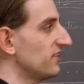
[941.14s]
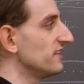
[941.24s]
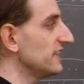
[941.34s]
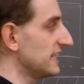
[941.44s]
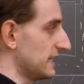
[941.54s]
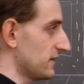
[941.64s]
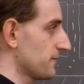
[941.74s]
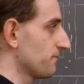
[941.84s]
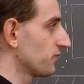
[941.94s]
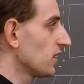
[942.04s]
to
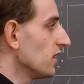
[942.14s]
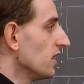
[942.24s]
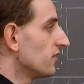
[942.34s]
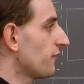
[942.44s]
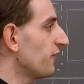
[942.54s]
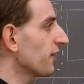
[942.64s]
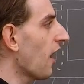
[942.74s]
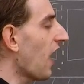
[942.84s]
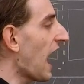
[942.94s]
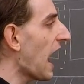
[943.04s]
need to figure
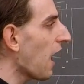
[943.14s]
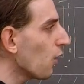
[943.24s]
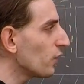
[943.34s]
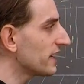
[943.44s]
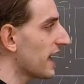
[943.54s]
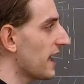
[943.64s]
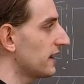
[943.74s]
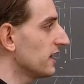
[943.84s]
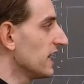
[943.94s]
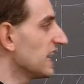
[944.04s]
out how we can